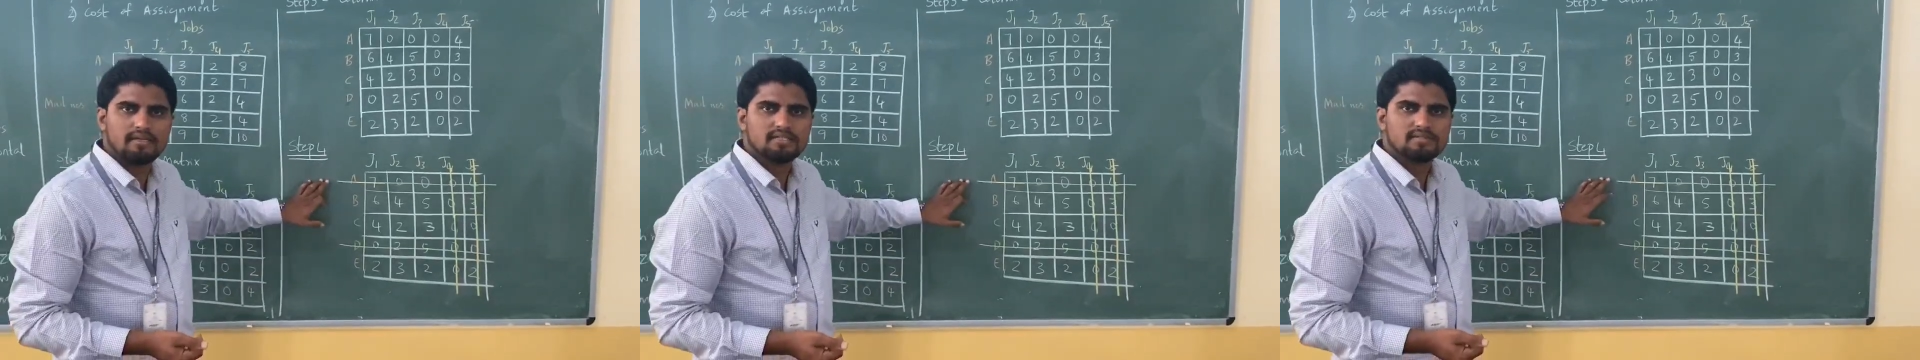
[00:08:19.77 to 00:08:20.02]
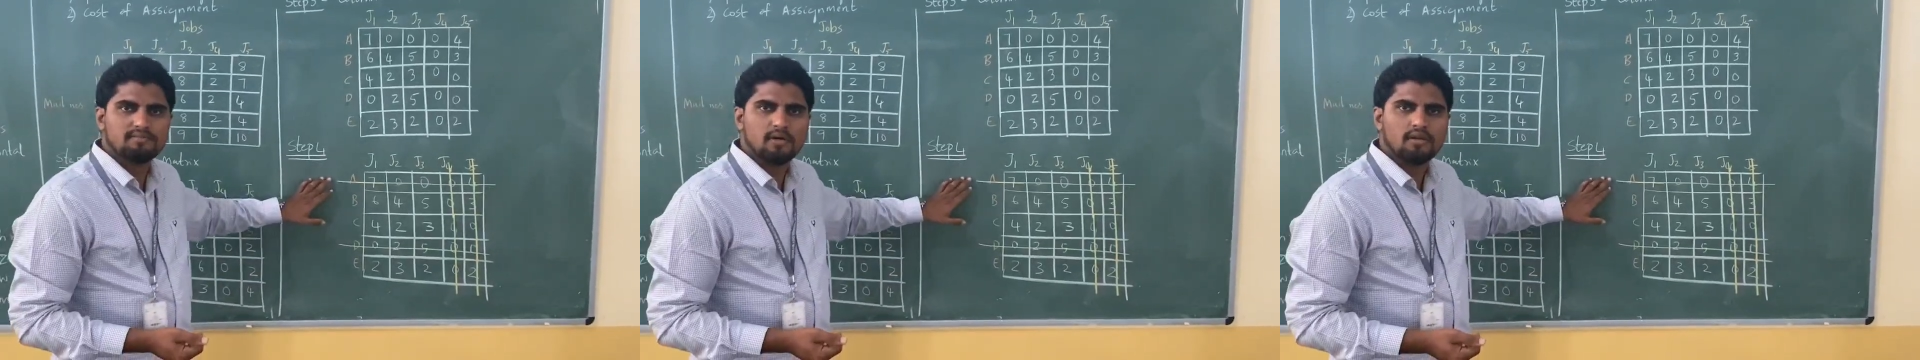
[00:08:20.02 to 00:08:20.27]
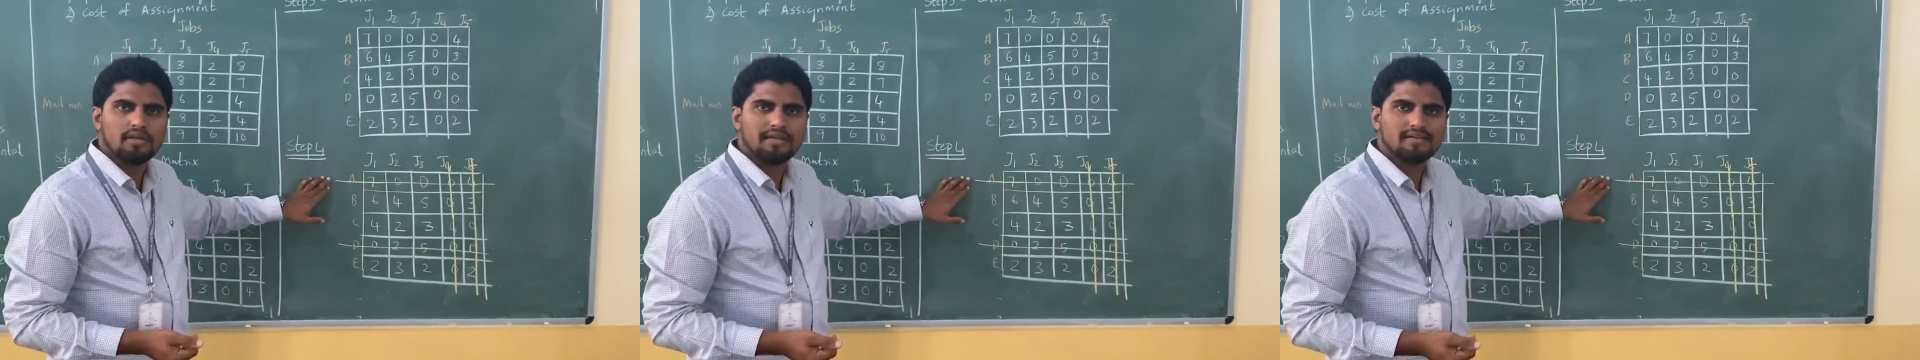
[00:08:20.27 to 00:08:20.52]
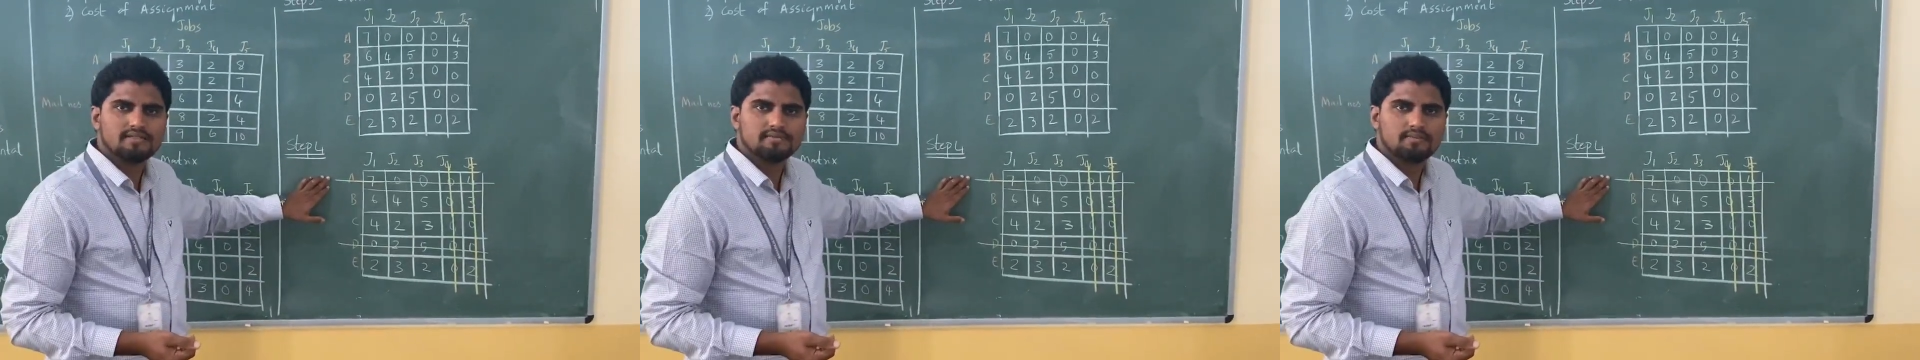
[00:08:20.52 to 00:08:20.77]
Small n
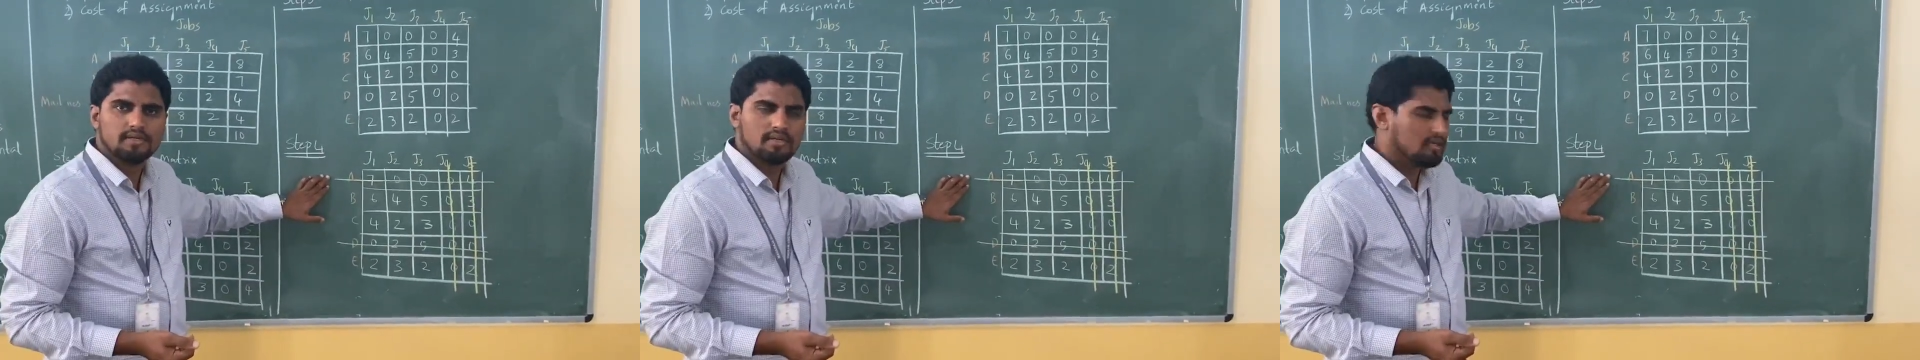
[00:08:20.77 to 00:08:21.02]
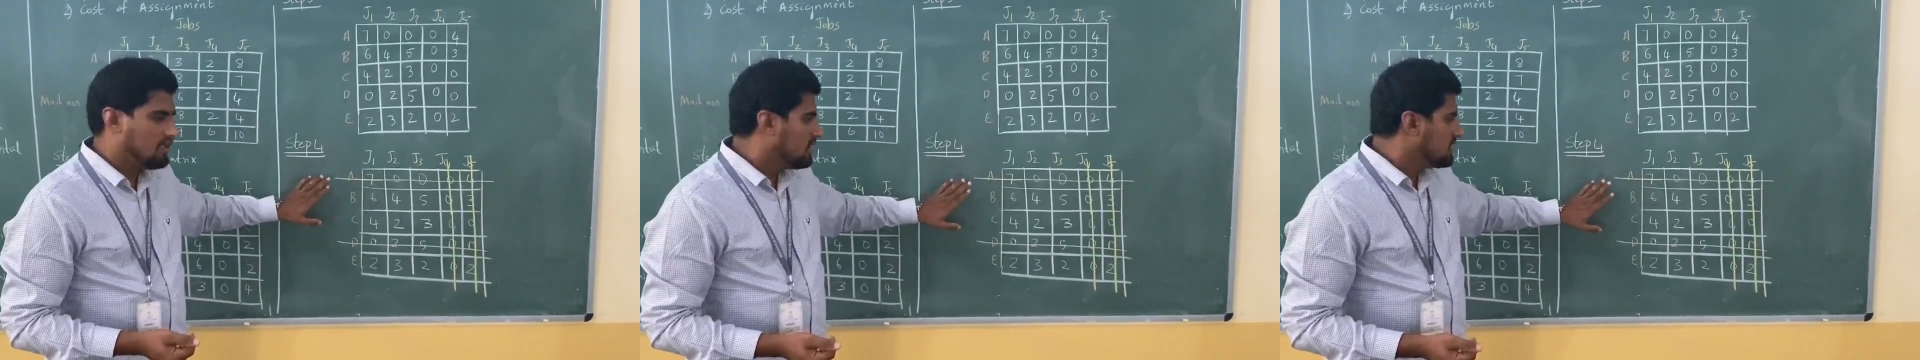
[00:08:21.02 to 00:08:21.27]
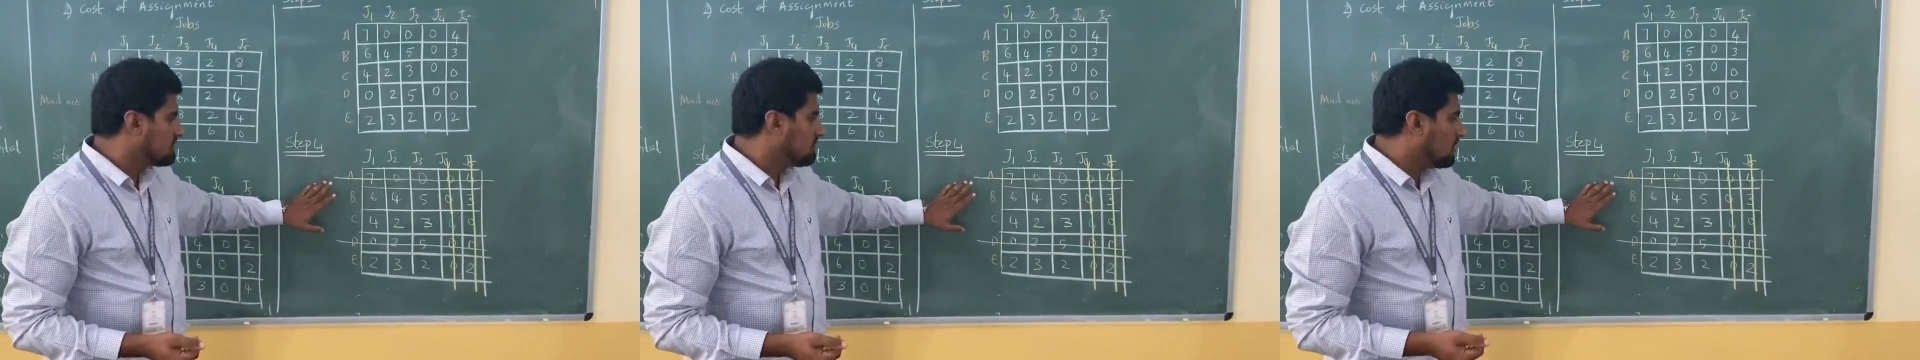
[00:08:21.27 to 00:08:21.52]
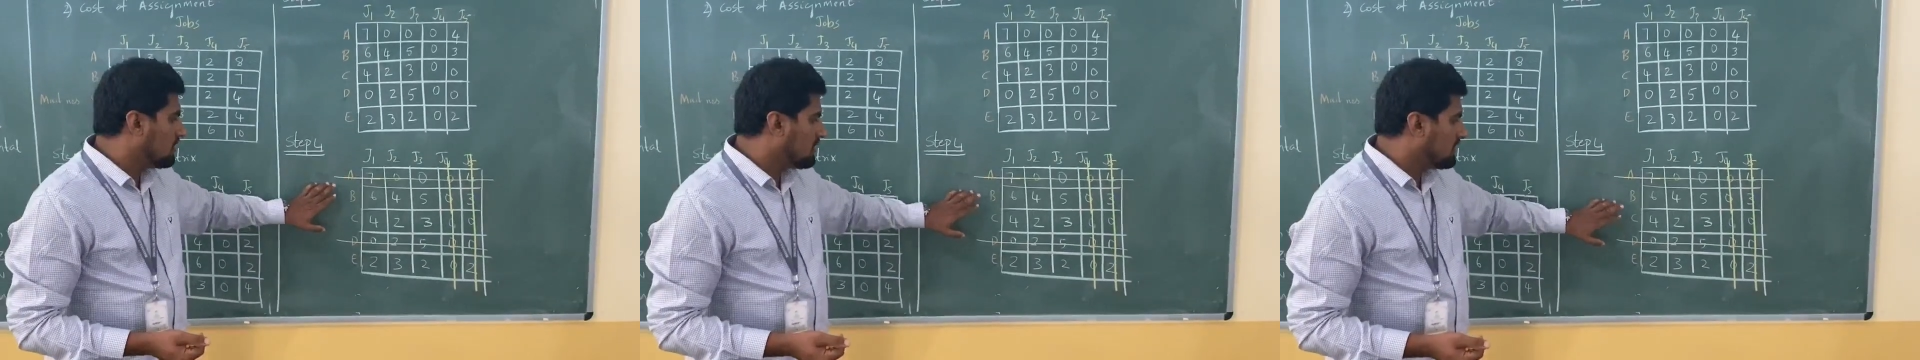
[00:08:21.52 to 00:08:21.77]
is what?
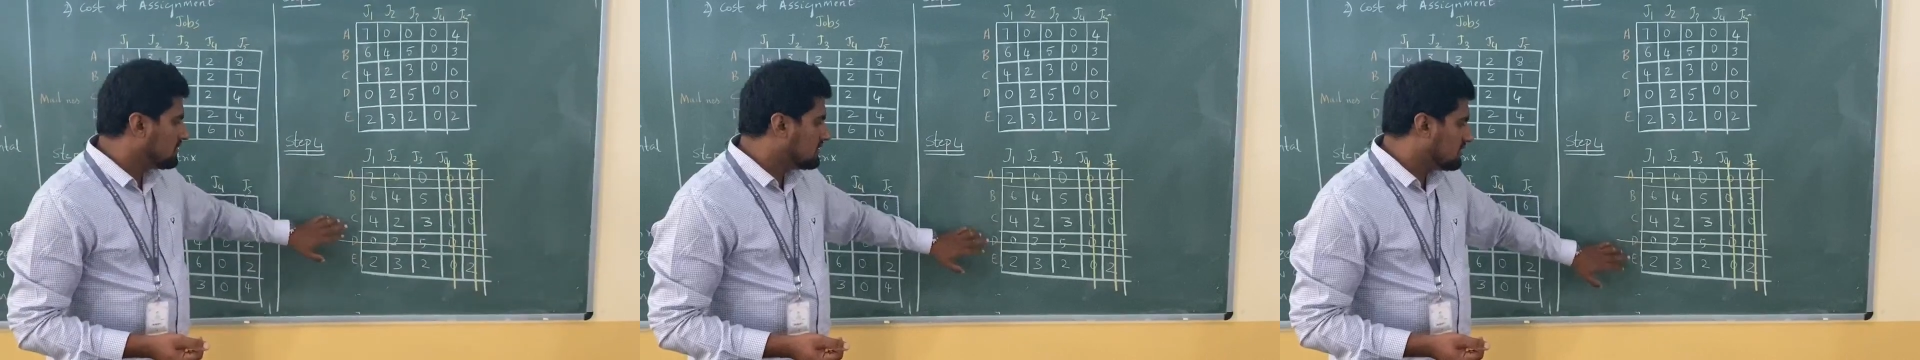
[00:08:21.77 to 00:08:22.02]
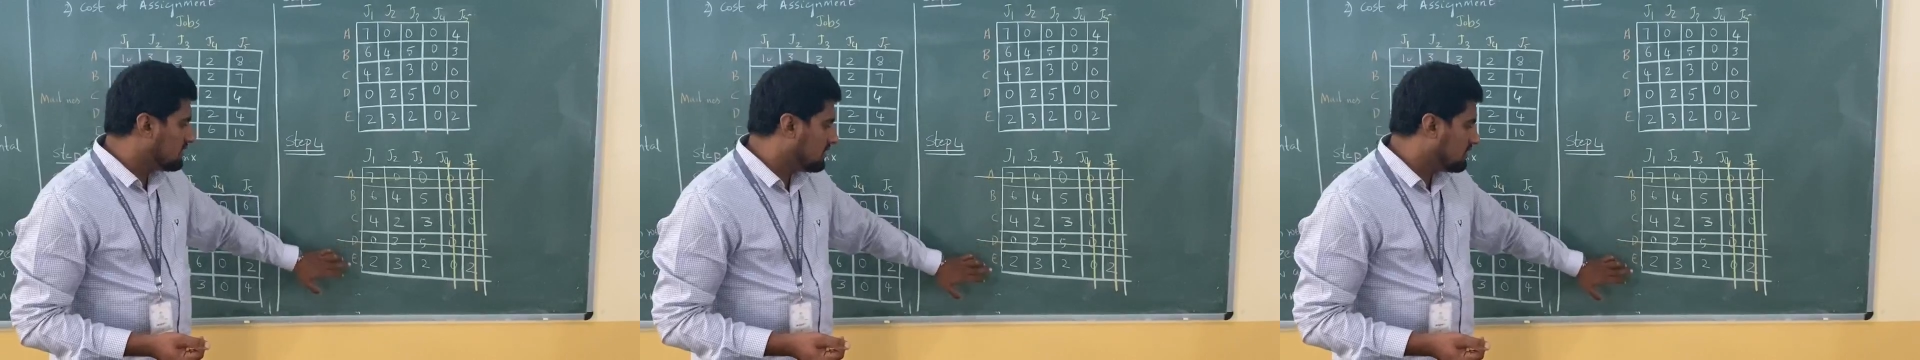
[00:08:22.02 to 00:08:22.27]
Small n is